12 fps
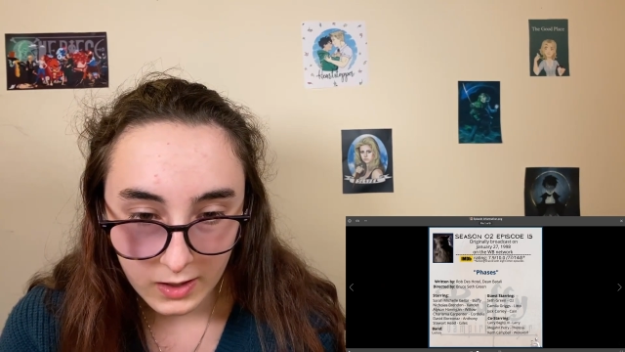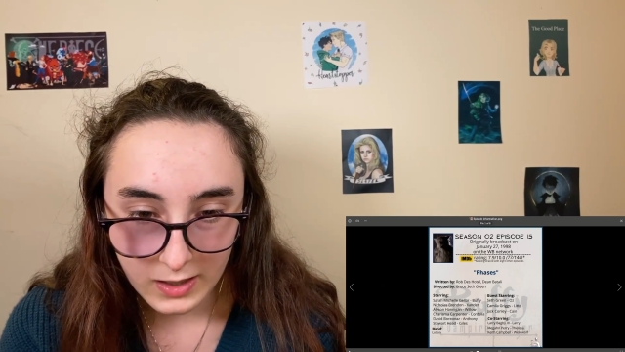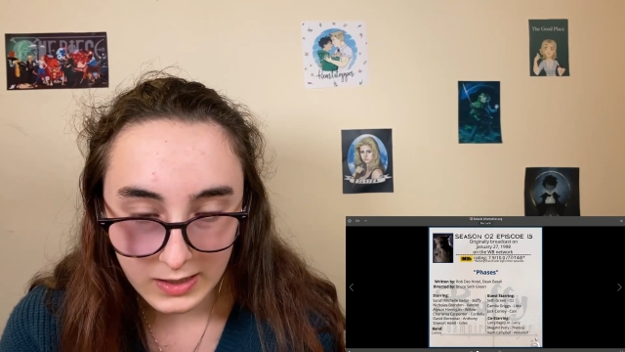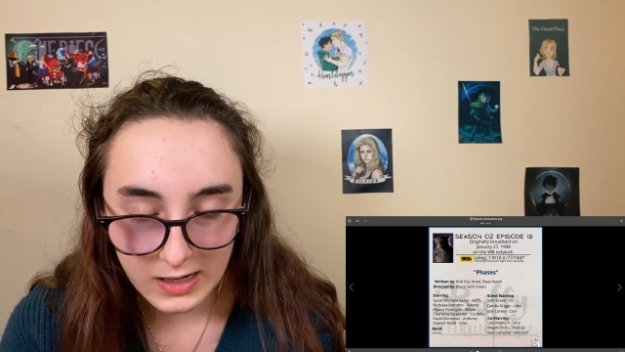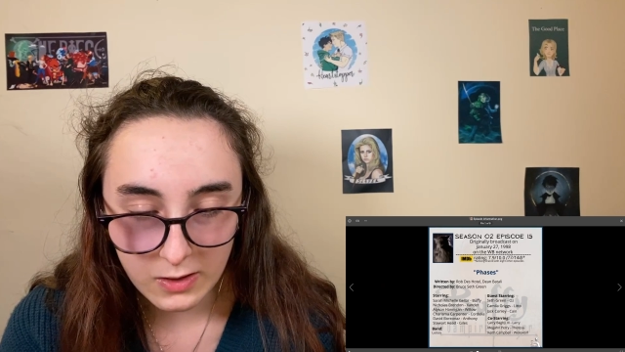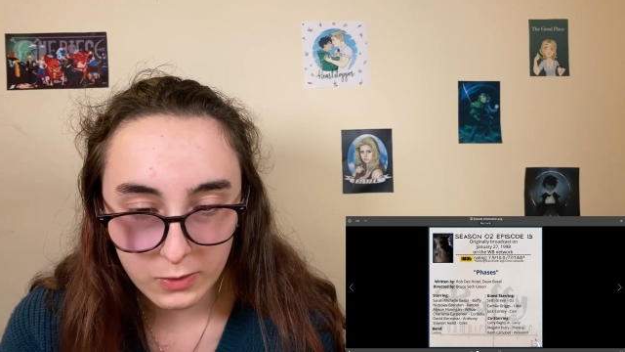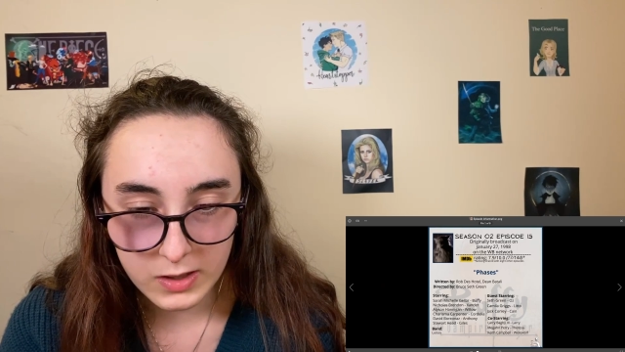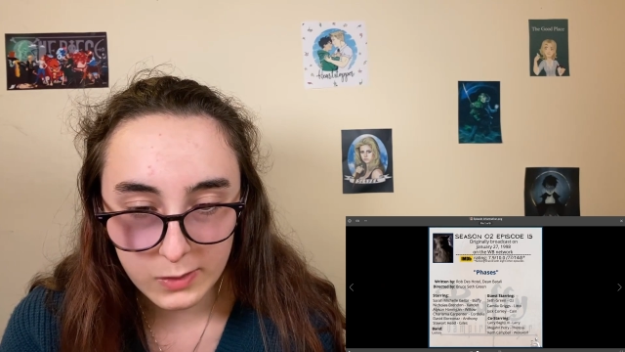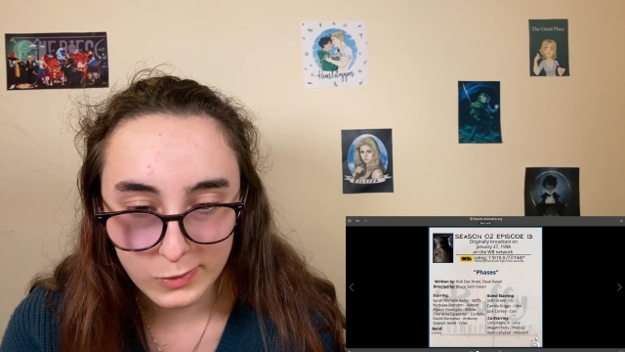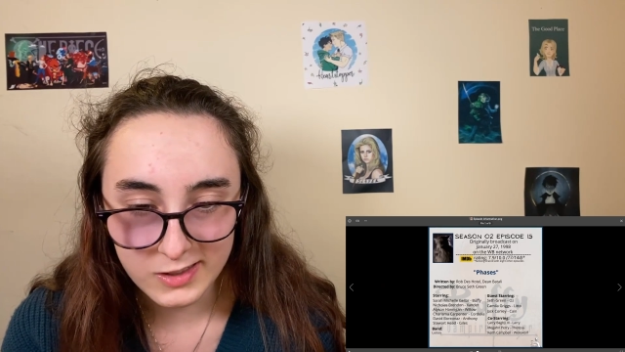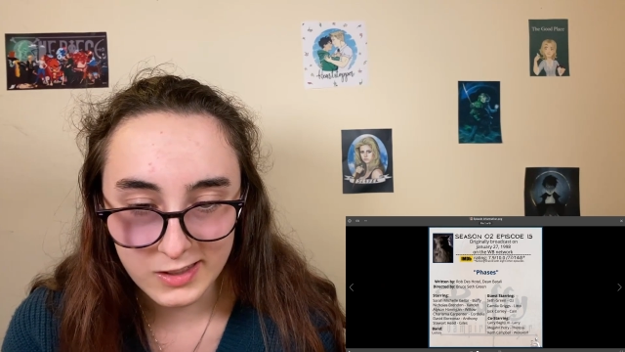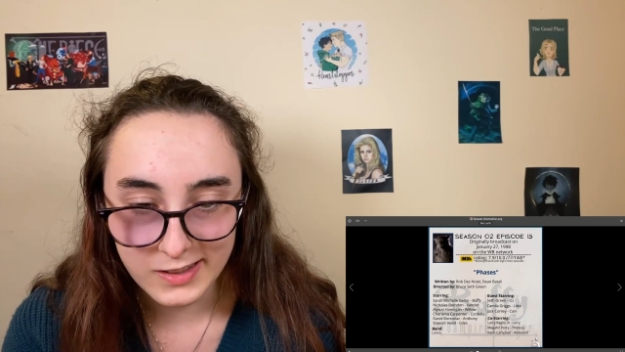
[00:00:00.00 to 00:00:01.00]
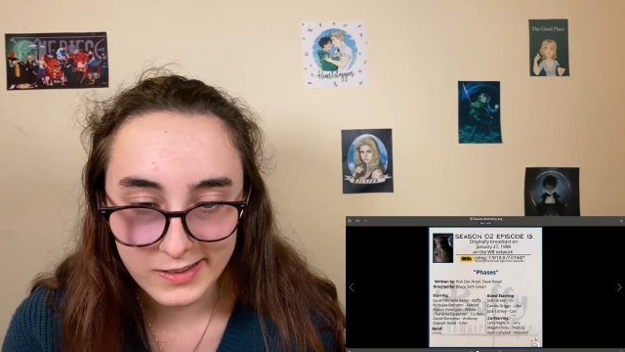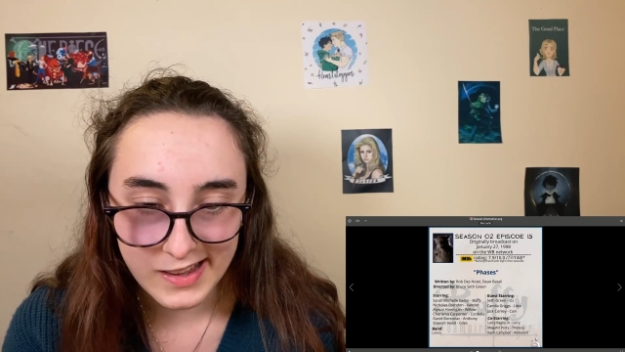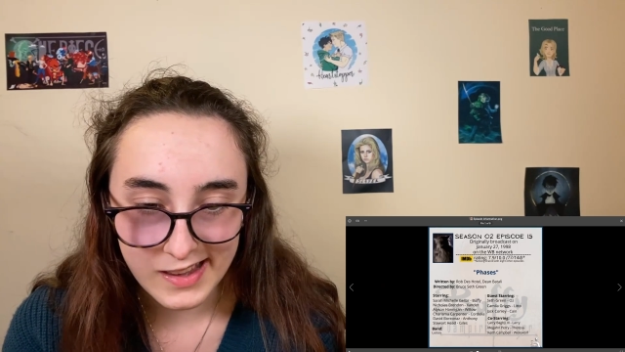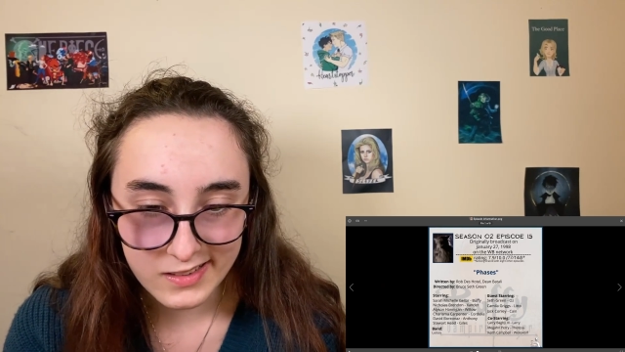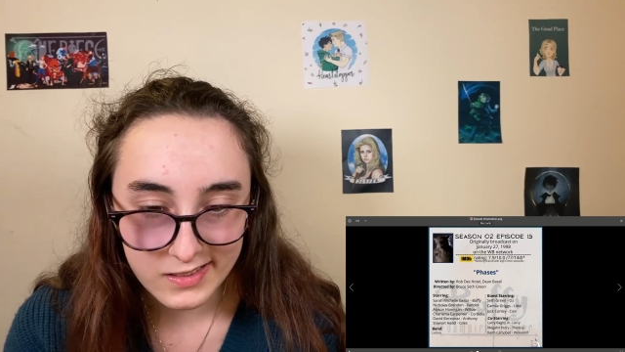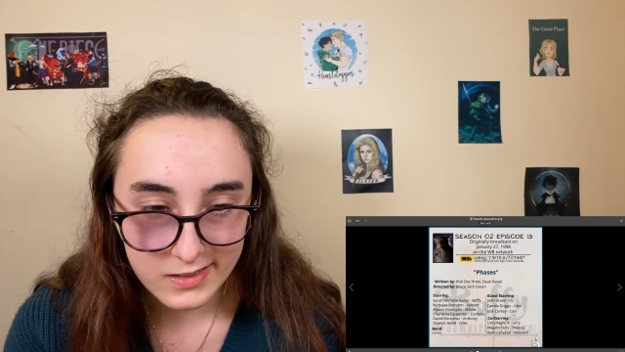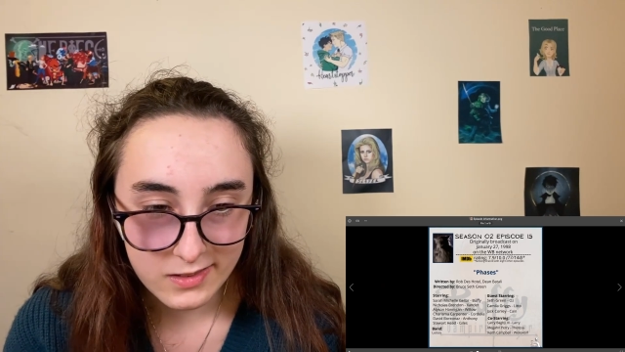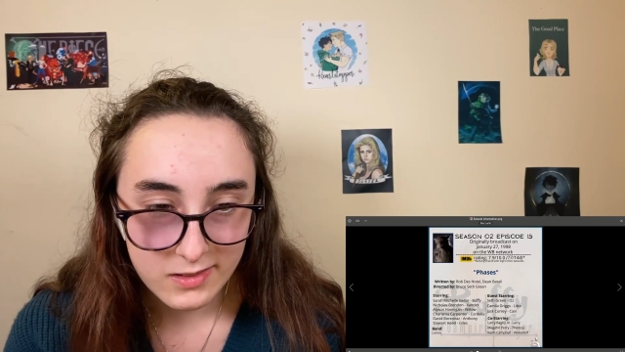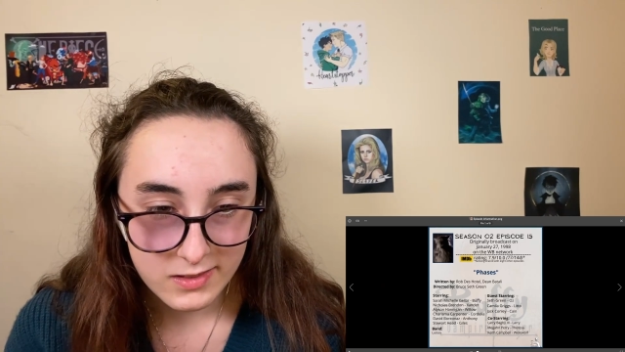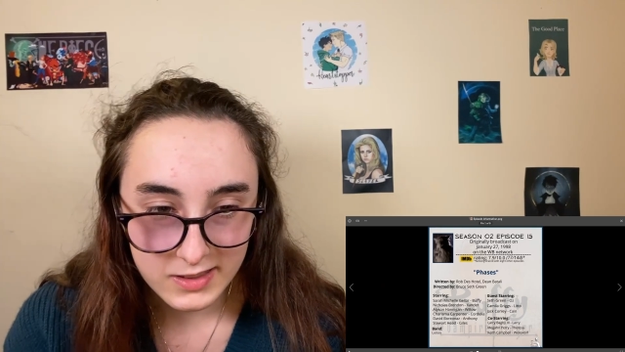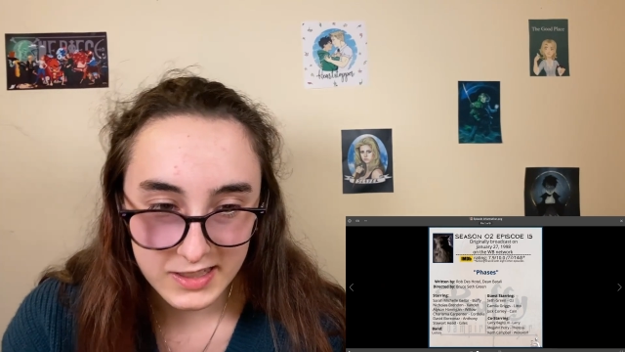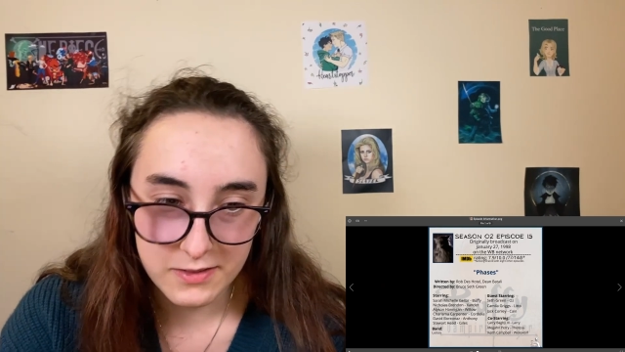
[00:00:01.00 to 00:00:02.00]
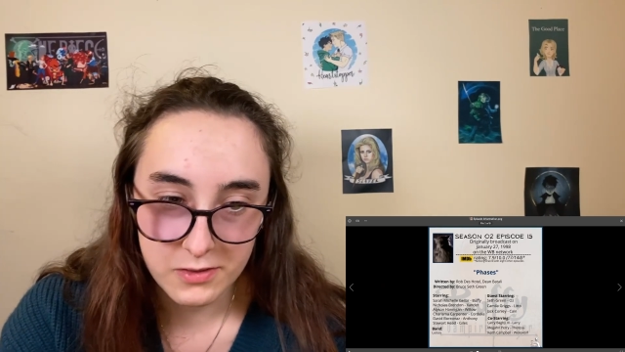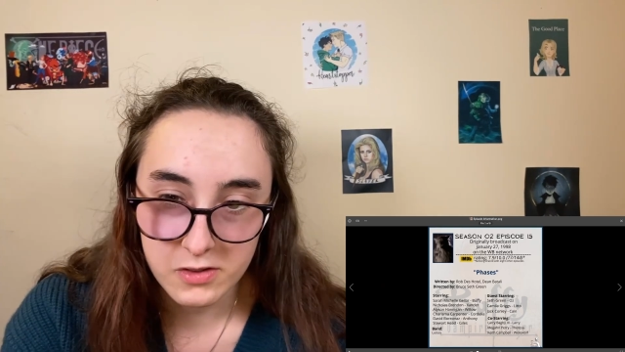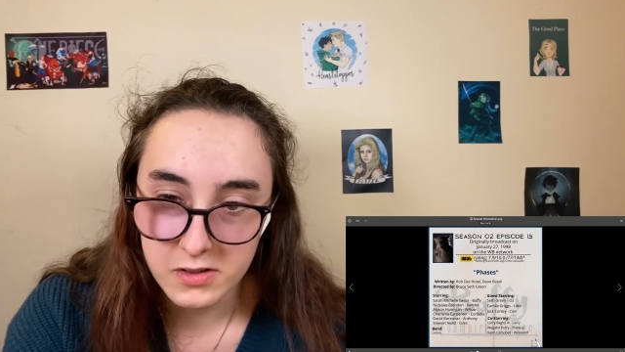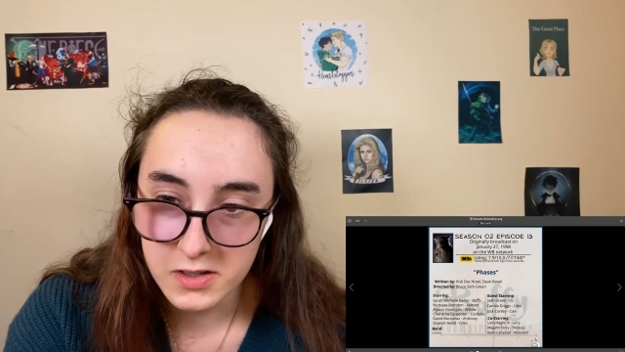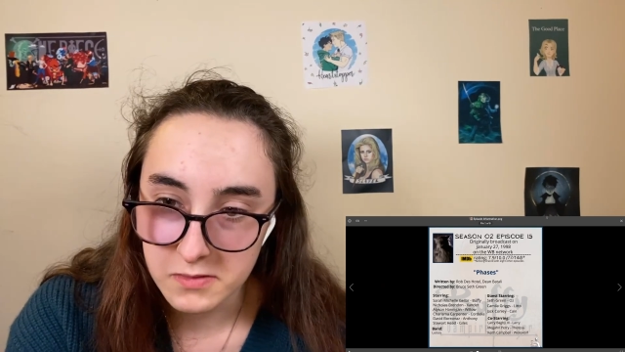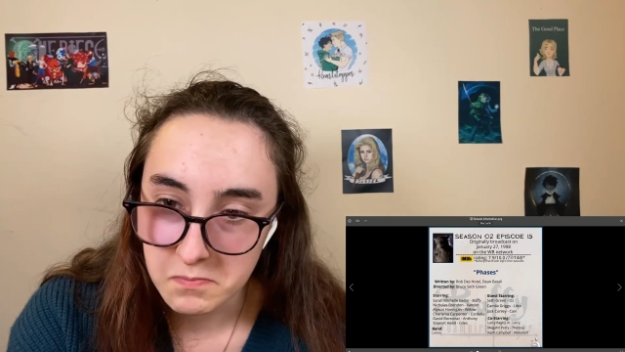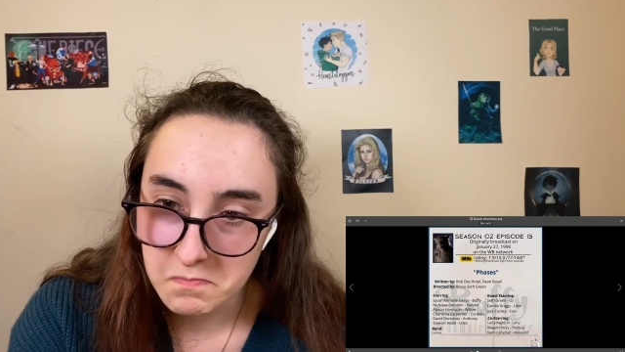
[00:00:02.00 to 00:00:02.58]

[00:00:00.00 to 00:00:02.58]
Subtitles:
I didn't know he was a guest. Seth Green.